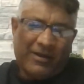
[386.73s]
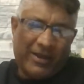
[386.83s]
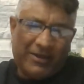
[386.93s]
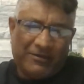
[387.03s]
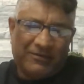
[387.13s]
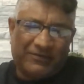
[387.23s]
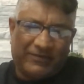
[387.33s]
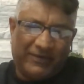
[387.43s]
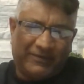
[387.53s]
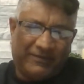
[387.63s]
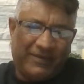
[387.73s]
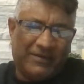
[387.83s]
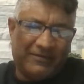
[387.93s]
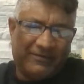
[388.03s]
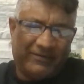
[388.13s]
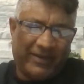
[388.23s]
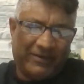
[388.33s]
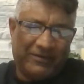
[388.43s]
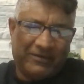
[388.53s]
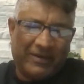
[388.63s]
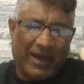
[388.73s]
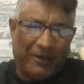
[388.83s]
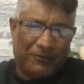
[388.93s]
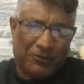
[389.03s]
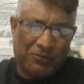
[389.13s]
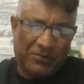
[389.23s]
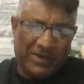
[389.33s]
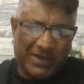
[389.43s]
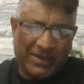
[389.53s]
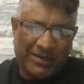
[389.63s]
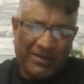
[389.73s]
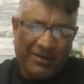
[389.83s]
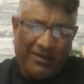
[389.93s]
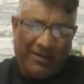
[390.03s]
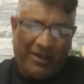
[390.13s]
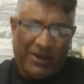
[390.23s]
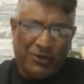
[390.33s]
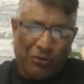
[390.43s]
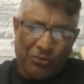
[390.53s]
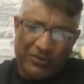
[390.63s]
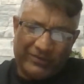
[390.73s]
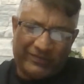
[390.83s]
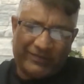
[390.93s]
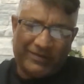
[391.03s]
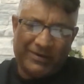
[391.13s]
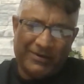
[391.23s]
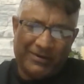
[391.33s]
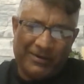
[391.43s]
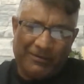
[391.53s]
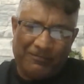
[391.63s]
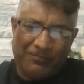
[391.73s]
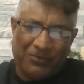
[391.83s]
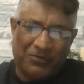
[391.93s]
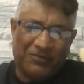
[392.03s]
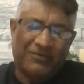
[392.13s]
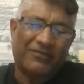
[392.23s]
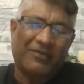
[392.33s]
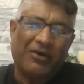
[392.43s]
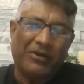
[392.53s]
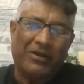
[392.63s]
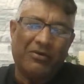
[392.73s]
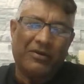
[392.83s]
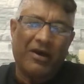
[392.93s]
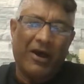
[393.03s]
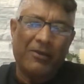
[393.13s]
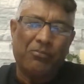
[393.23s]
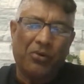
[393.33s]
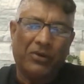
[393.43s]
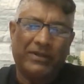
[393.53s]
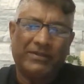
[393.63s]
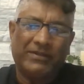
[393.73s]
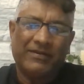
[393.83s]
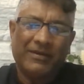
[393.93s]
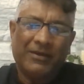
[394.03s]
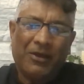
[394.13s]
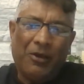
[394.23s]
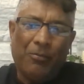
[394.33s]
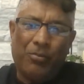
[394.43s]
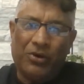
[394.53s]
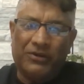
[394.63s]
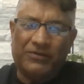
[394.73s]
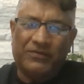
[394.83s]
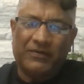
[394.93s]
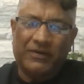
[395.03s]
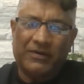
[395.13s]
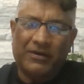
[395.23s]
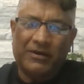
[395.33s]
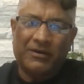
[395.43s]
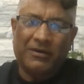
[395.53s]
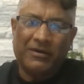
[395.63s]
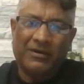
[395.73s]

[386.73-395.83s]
In the 16-second category, I know it's starting on a high point, but that